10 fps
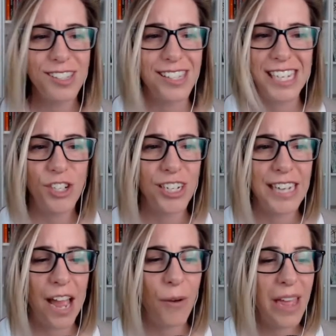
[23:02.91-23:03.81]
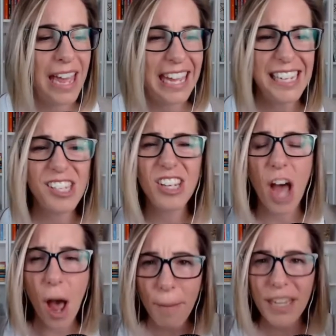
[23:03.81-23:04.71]
teaching now, he's
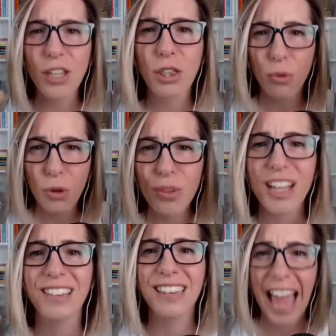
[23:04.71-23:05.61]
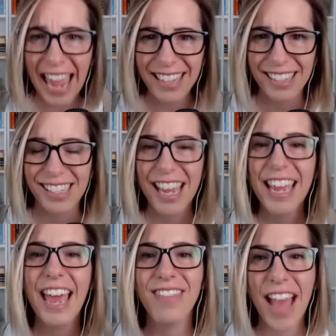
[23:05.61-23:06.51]
coming through the lens,
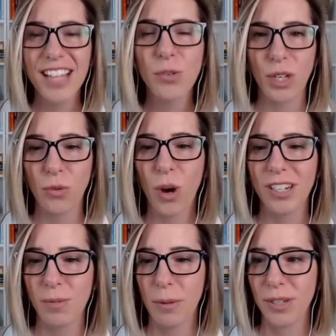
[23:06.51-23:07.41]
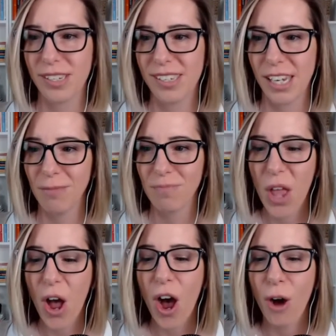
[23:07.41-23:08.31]
and that's what you want to be able to see.
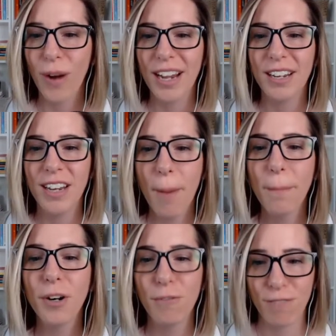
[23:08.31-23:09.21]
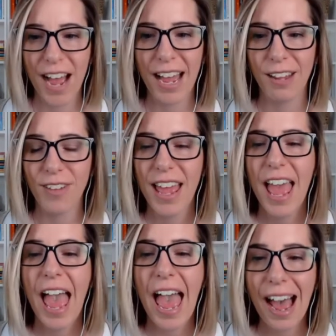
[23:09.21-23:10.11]
All right, number 5,
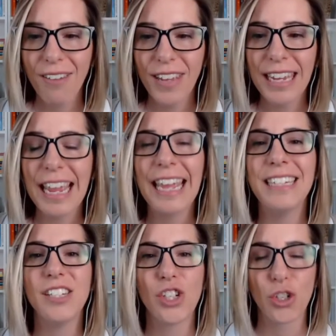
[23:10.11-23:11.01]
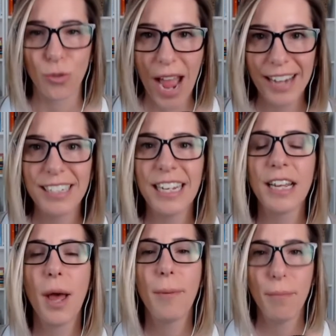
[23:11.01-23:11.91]
having a
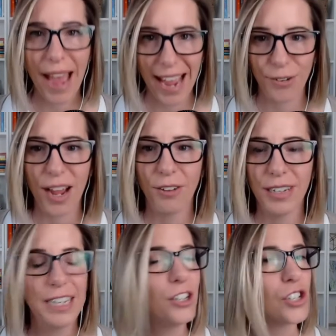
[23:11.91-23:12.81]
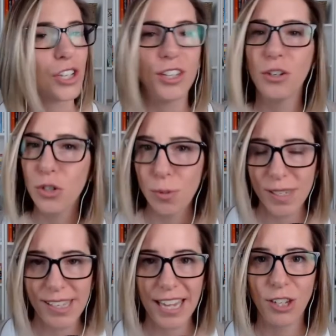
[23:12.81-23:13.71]
distracting background. Here's a huge
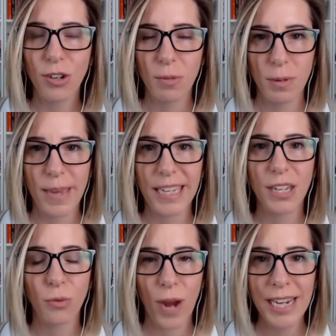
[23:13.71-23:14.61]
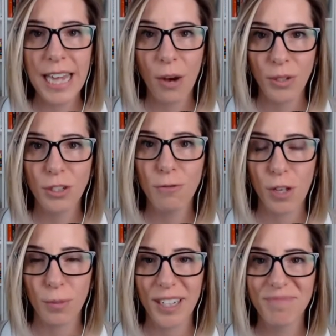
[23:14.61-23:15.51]
mistake you could be making right now when you're
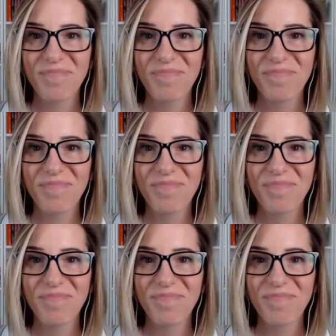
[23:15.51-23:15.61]
filming,